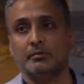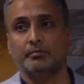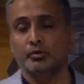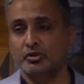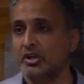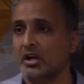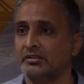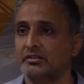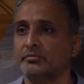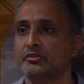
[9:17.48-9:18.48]
push
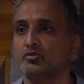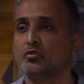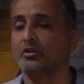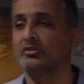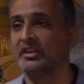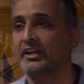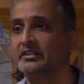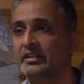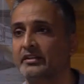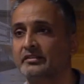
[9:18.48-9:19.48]
customers who are on
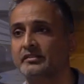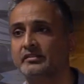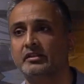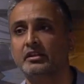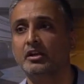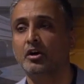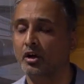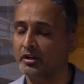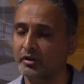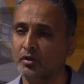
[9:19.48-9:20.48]
SiteGen SS
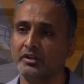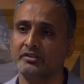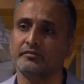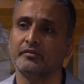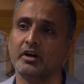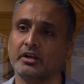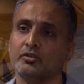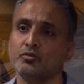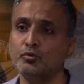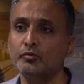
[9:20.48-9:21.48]
or even on
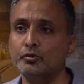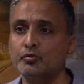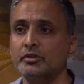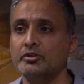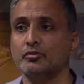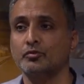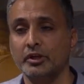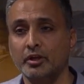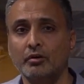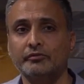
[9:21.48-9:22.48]
SFRA to move towards or to
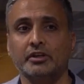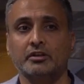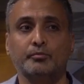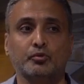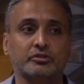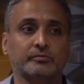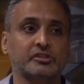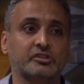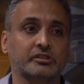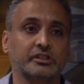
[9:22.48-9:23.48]
kick off their composable
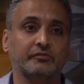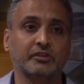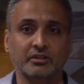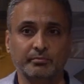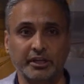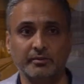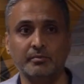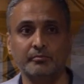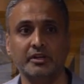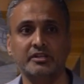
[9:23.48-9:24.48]
journey with the
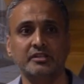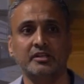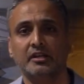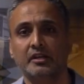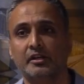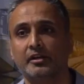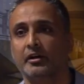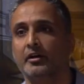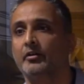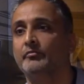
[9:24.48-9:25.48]
minimum risk,
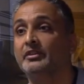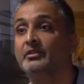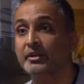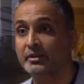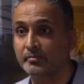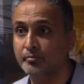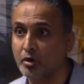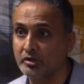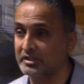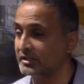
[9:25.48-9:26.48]
with the minimum
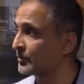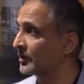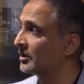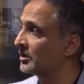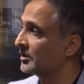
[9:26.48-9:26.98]
cost as well.